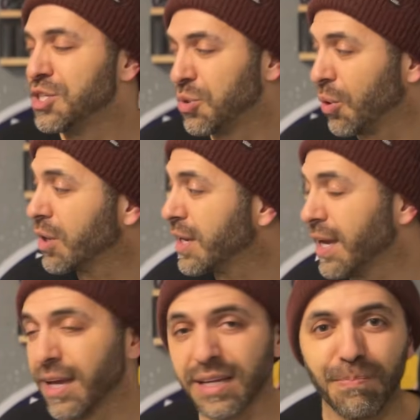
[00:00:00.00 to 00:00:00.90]
dual
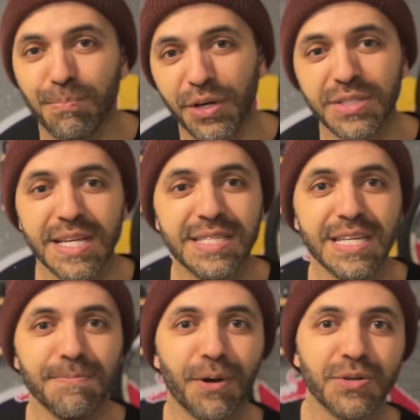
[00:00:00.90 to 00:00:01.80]
kink, built-in
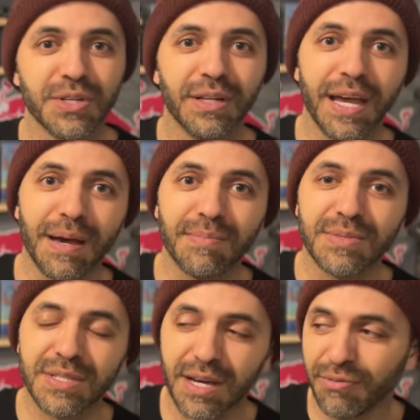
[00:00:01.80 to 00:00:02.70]
seat post clamp,
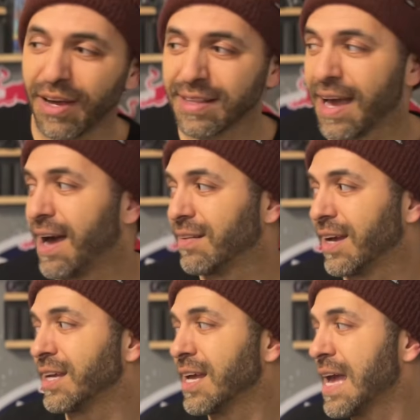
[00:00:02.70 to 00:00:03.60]
stuff like that.
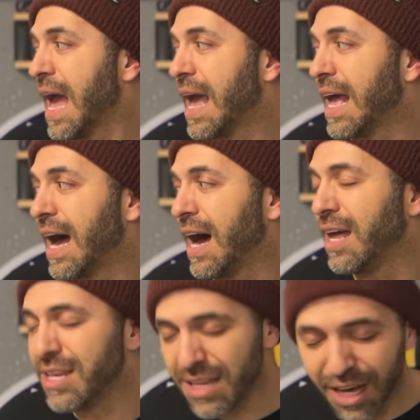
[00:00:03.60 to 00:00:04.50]
Like
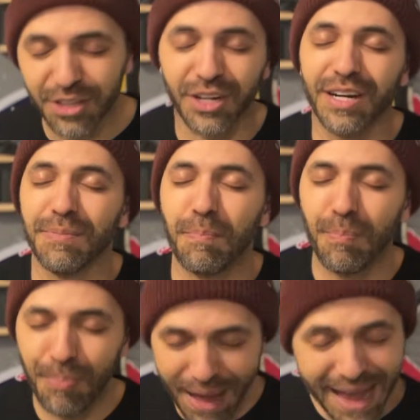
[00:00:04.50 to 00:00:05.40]
another
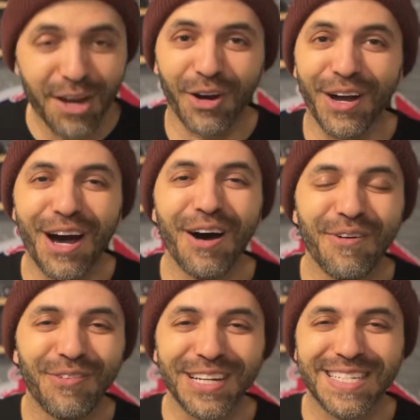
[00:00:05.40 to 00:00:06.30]
banger
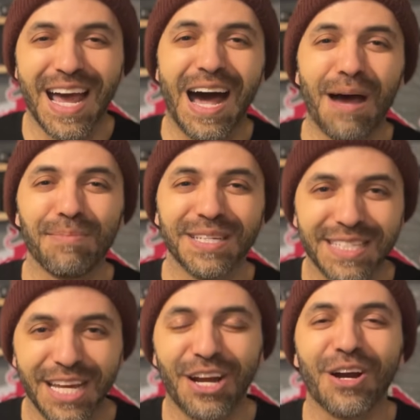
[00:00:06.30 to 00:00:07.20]
of a top
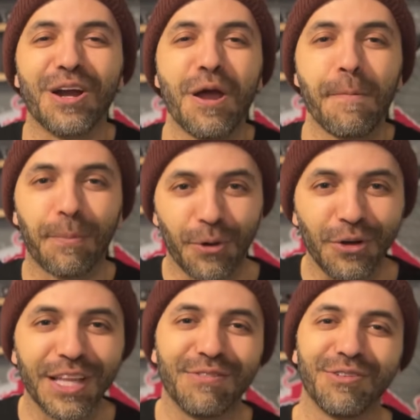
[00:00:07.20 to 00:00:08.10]
tier pro
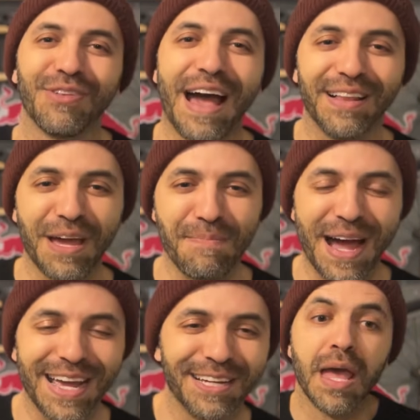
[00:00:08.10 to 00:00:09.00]
level flatland
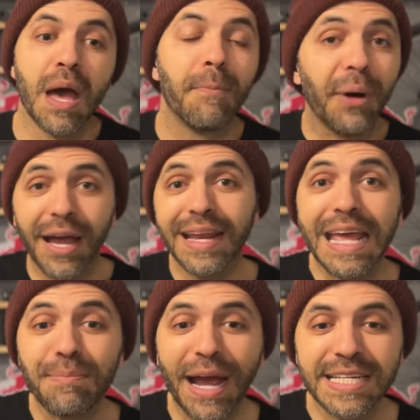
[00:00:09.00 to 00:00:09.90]
bike. But
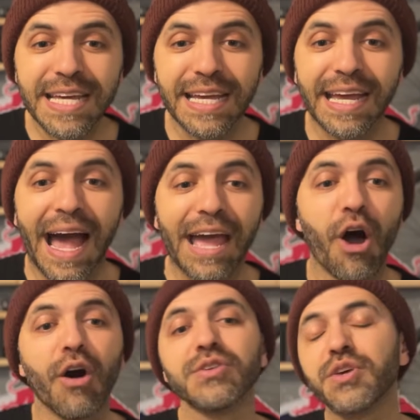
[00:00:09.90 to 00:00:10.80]
in my digging, I
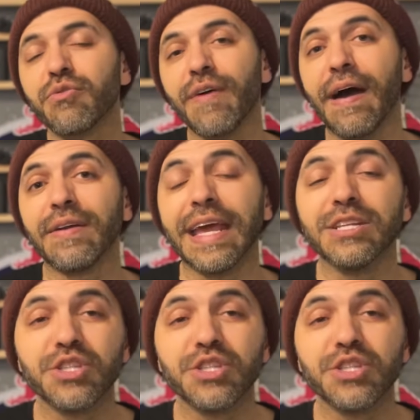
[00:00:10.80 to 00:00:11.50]
also found in